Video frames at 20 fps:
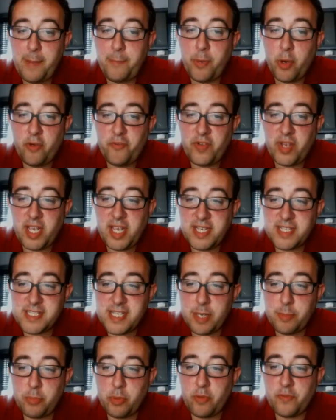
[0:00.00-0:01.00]
a perfect
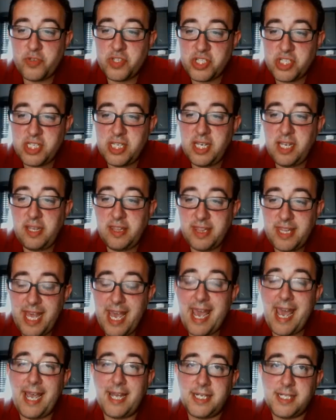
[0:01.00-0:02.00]
example of seeing
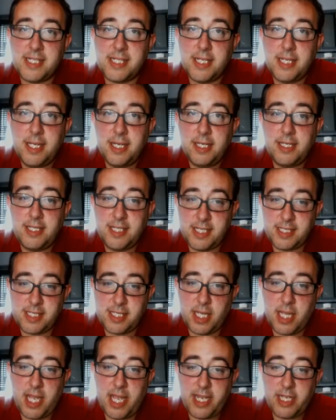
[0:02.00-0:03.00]
that
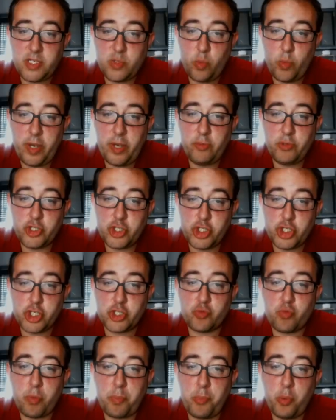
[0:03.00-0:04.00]
disliked when it was
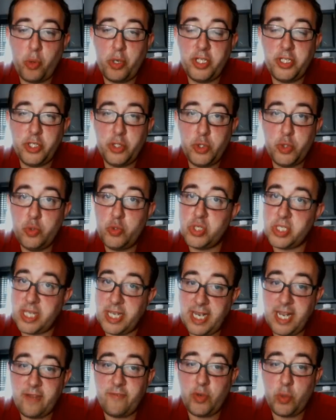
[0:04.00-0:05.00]
just reporting the news
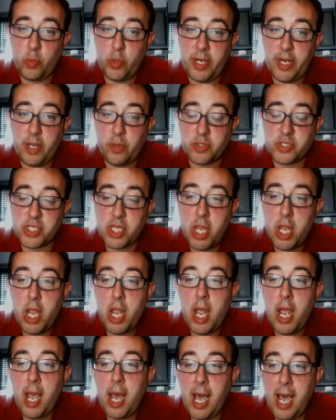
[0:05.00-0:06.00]
like everyone else,
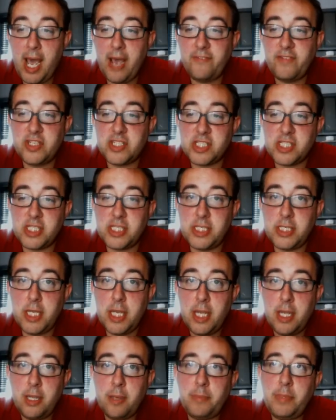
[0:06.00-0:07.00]
obviously
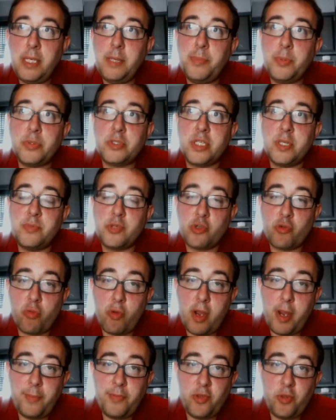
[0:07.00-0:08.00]
people
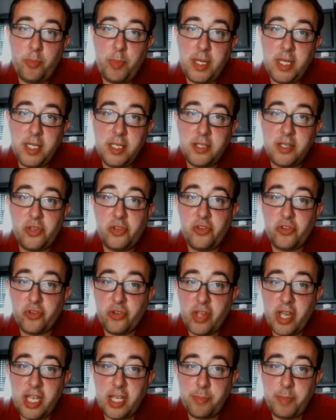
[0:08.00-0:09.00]
subscribe to me to
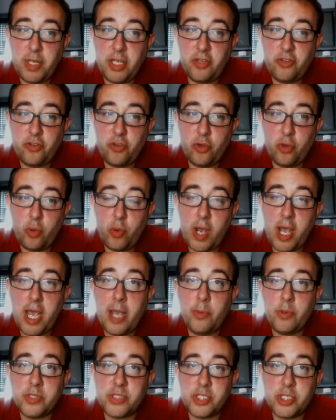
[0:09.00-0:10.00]
dislike me. So
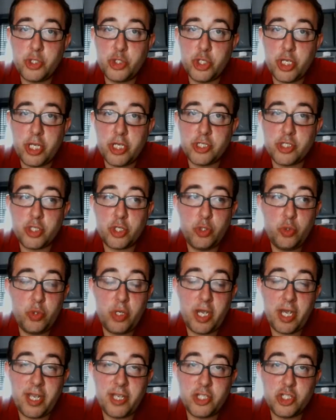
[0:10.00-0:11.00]
I would suggest you
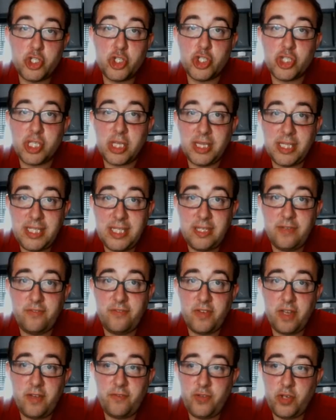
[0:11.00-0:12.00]
guys just leave
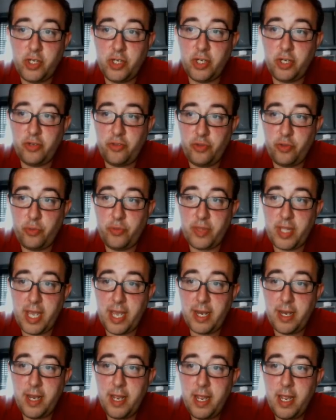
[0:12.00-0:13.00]
if you're going to do
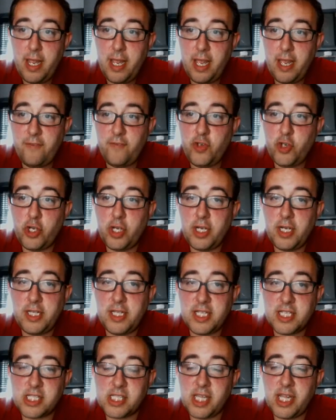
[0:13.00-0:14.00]
that. If you're going to
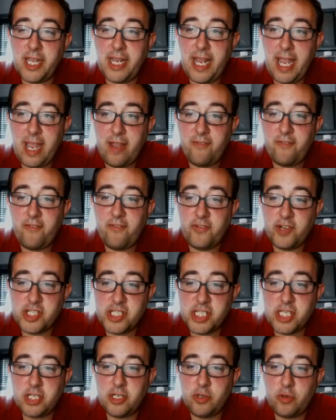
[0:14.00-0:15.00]
dislike every
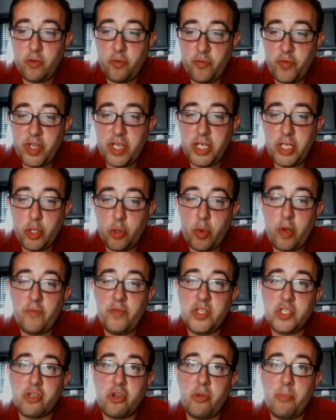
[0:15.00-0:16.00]
single video,
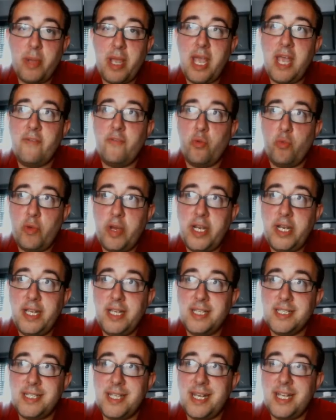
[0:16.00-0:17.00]
every time I have a
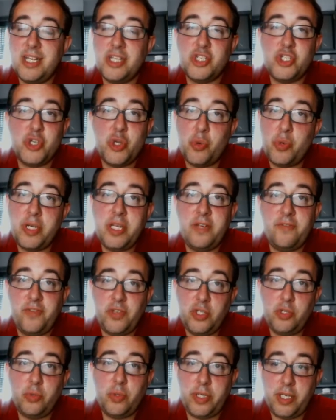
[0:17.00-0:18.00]
ratings, then there's no need
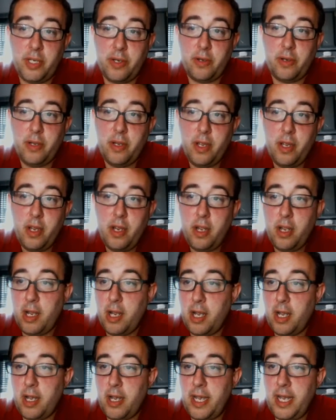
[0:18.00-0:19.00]
for you here.
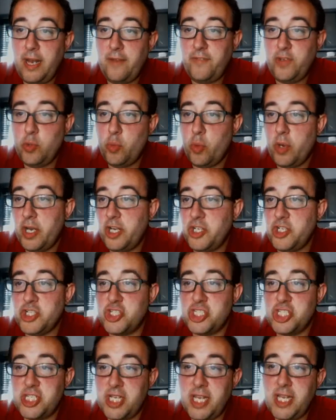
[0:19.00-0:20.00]
And if you want to
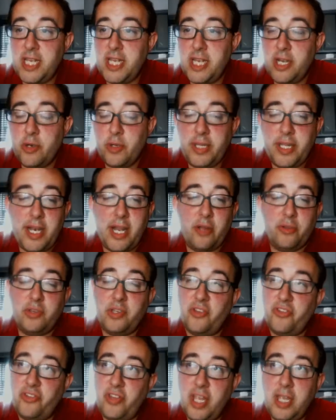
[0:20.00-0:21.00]
just stay here, then I'll
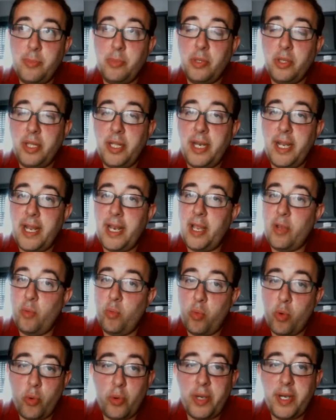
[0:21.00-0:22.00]
disable it and I
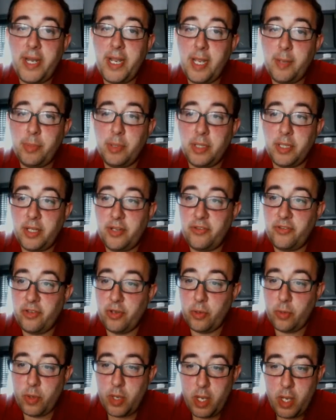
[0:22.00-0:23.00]
won't enable it.
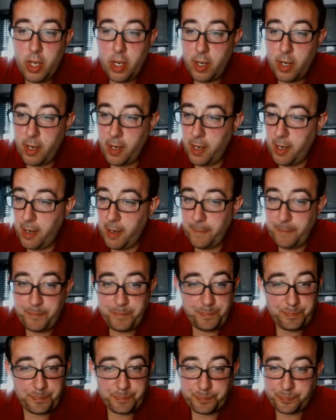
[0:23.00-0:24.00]
So
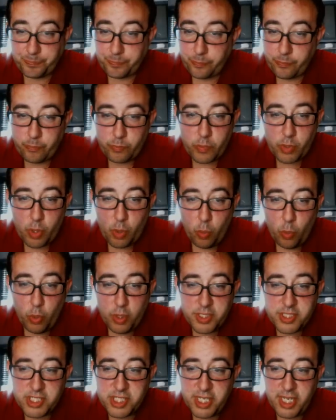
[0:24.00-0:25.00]

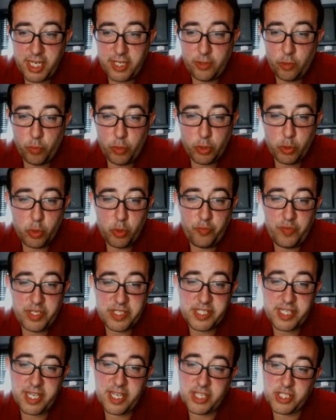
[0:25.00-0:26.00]
once again, the Real
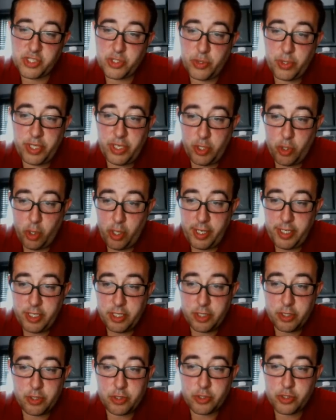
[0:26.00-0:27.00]
Hoovians cast
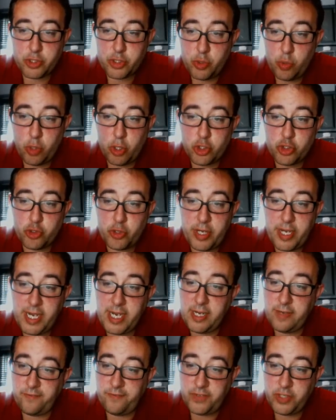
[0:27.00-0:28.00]
39,
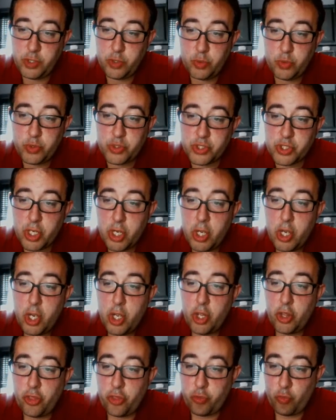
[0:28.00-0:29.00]
208 views,
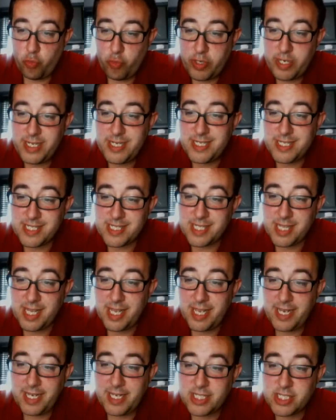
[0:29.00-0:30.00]
3
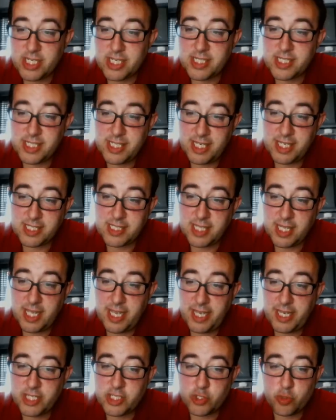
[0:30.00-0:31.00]
dislikes, 6
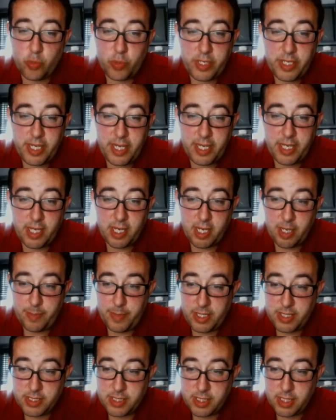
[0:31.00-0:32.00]
likes, 28
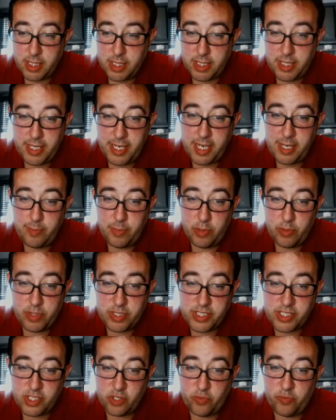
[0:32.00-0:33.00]
comments. Nightmare
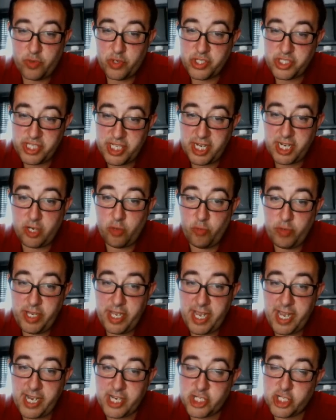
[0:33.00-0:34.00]
in Silver second
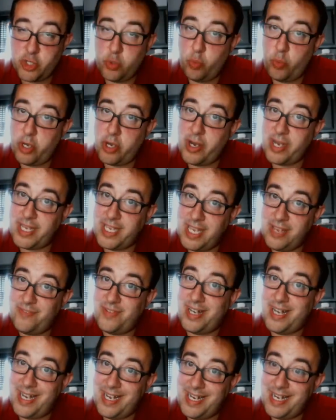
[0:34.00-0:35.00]
reaction where I gave
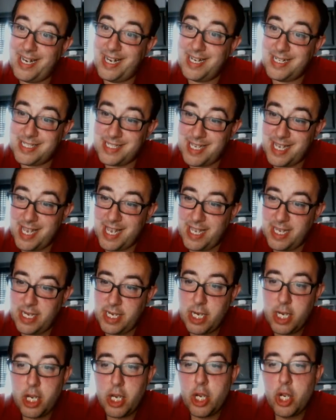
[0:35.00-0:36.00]
it an 8 out of 10.